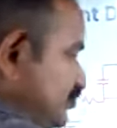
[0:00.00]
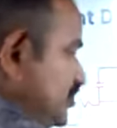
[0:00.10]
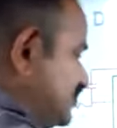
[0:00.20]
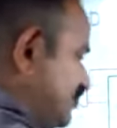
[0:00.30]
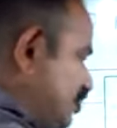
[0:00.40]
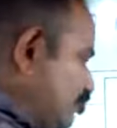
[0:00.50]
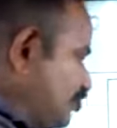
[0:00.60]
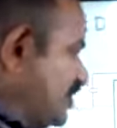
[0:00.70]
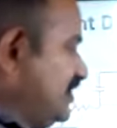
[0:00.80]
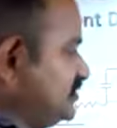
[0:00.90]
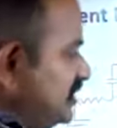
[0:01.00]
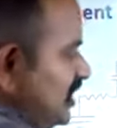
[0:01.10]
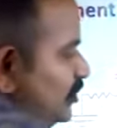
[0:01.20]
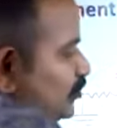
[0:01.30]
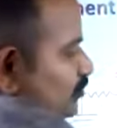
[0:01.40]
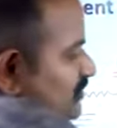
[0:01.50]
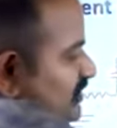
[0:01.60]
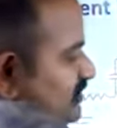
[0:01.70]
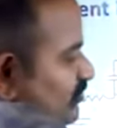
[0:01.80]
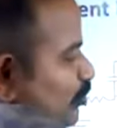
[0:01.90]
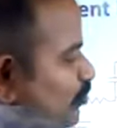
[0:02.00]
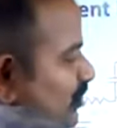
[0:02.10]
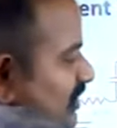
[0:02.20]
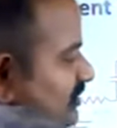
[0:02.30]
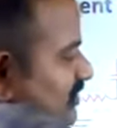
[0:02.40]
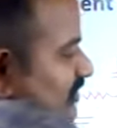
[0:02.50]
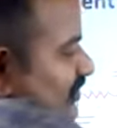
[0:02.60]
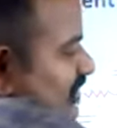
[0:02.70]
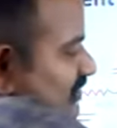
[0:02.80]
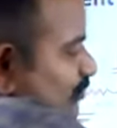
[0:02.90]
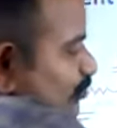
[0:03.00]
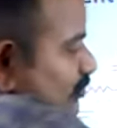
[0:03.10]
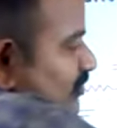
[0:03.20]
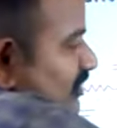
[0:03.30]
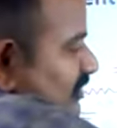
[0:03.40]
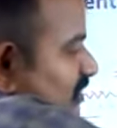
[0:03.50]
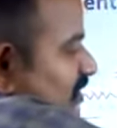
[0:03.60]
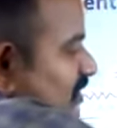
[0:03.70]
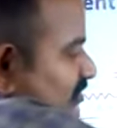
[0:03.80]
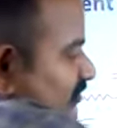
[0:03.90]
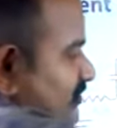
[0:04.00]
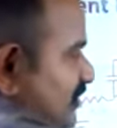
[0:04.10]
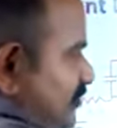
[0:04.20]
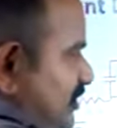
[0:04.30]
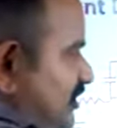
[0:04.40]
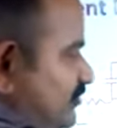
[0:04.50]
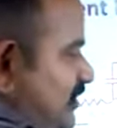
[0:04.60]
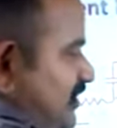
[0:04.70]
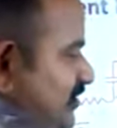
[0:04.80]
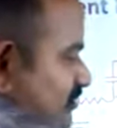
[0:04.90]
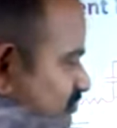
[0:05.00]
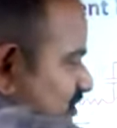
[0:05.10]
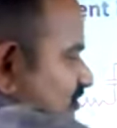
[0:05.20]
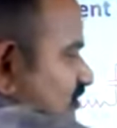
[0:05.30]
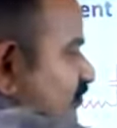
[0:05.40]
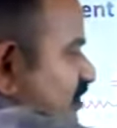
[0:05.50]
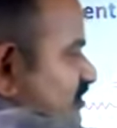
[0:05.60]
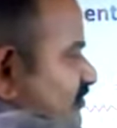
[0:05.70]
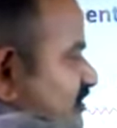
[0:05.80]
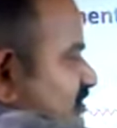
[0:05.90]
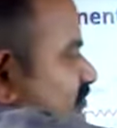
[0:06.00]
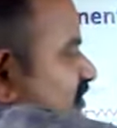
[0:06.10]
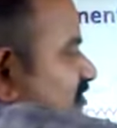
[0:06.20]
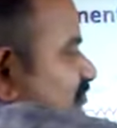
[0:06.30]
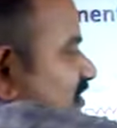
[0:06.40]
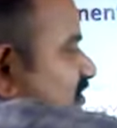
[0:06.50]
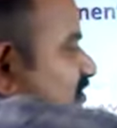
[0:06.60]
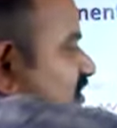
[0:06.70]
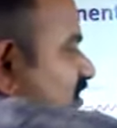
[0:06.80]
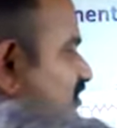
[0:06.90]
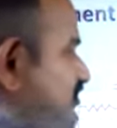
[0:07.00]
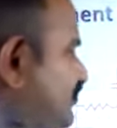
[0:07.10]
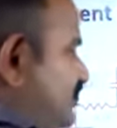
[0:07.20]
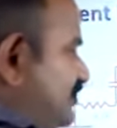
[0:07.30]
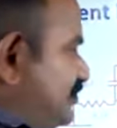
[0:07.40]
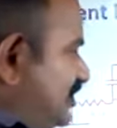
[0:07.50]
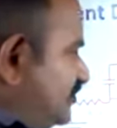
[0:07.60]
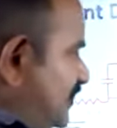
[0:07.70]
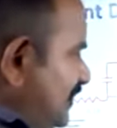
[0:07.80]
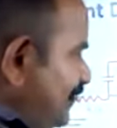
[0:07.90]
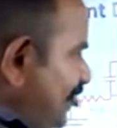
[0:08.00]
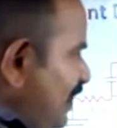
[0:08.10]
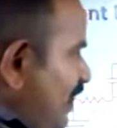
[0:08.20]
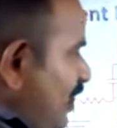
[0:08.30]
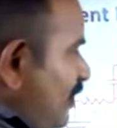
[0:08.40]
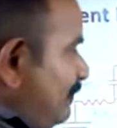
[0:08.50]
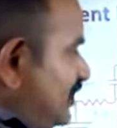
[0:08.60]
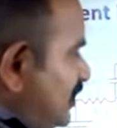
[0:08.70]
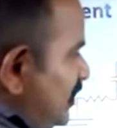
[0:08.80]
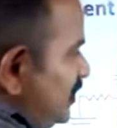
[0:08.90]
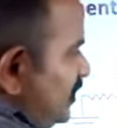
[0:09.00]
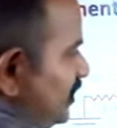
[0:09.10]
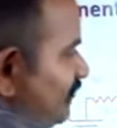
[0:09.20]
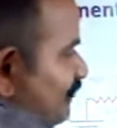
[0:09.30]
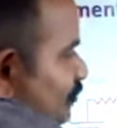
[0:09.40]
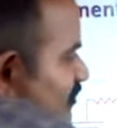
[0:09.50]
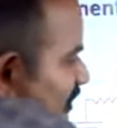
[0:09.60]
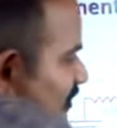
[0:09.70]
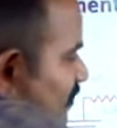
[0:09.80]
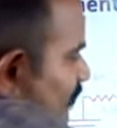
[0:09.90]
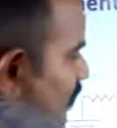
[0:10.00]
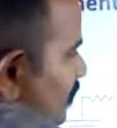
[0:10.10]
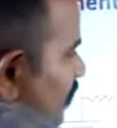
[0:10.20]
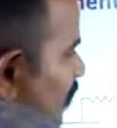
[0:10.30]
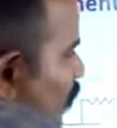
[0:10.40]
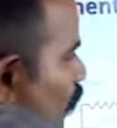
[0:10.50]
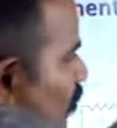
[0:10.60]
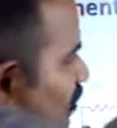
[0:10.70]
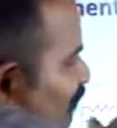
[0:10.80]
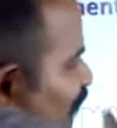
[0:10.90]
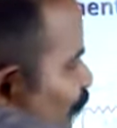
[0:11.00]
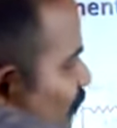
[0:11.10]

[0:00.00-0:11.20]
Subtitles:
7 output lines. So these 7 output lines are given as an input to the 7-segment display. This is the one 7-segment display. This is the another 7-segment display. But if you see this one, only 4